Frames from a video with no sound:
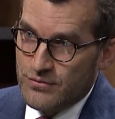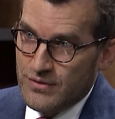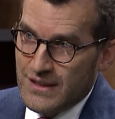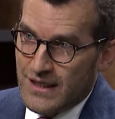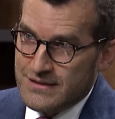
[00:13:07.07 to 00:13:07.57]

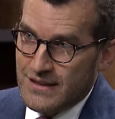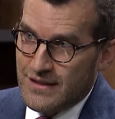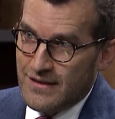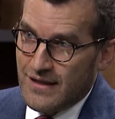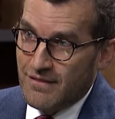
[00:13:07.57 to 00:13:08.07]

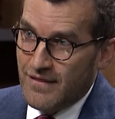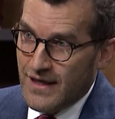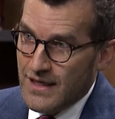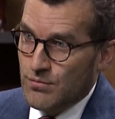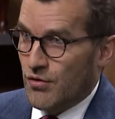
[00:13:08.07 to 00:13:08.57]
realizing that
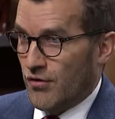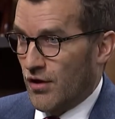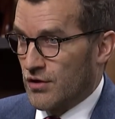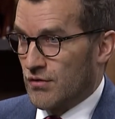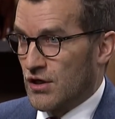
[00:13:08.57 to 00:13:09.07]
they were
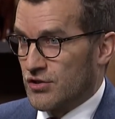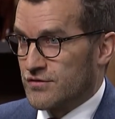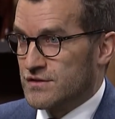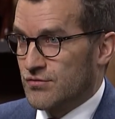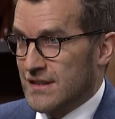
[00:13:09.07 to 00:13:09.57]
under a lot of
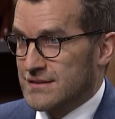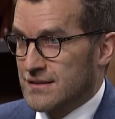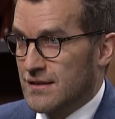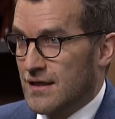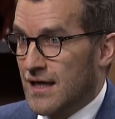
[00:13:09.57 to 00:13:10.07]

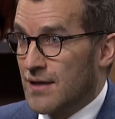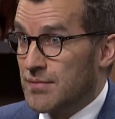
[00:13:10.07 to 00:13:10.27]
stress and wow.